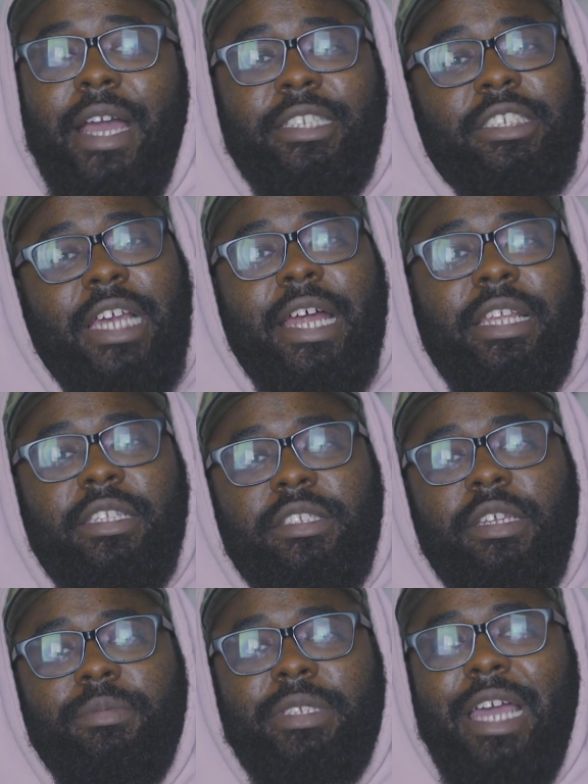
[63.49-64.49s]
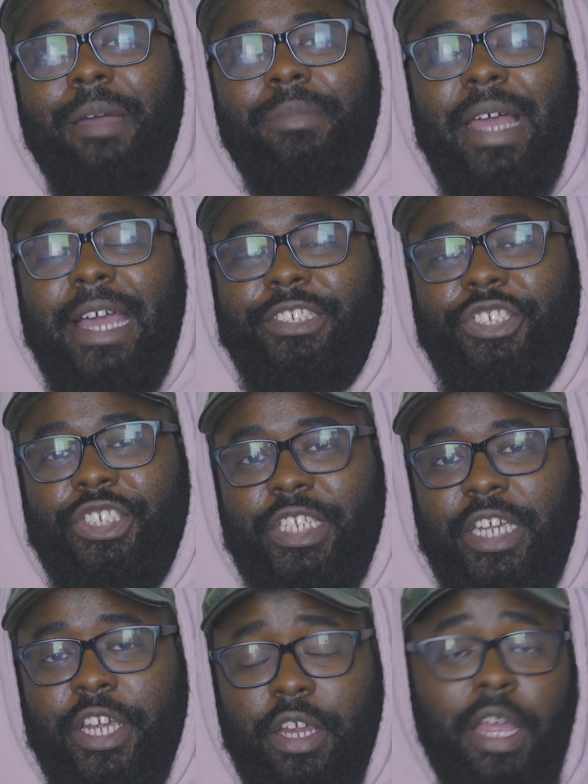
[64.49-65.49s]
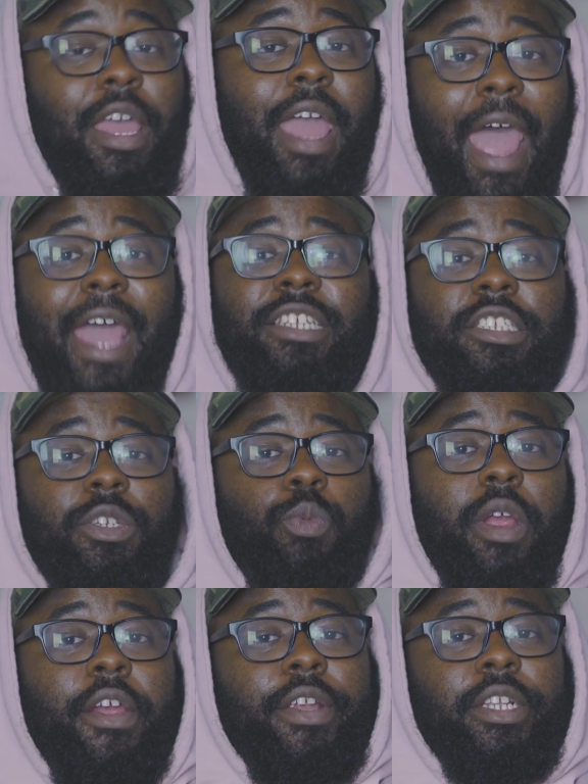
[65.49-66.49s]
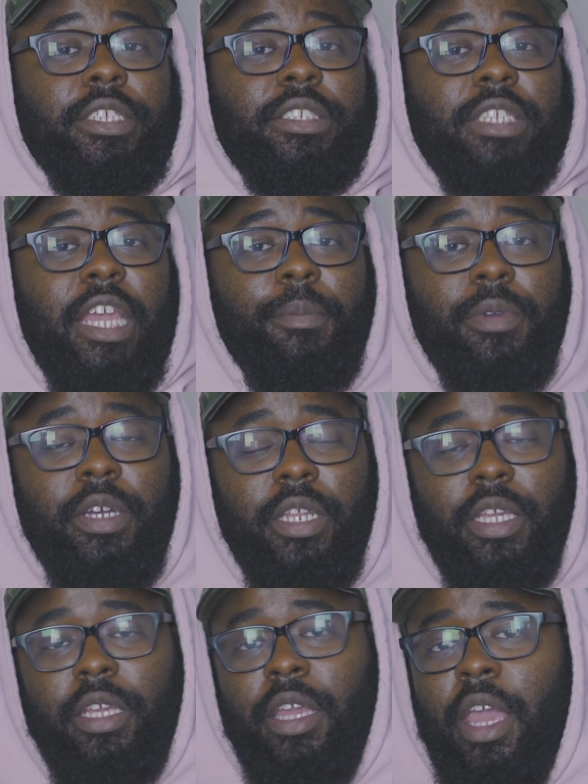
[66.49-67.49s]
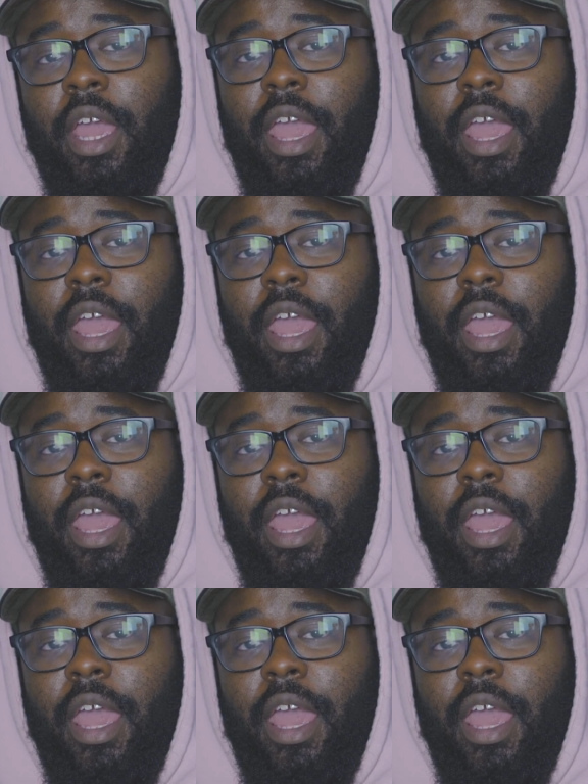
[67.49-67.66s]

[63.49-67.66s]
I shot it sometime last year, actually wearing this same hoodie,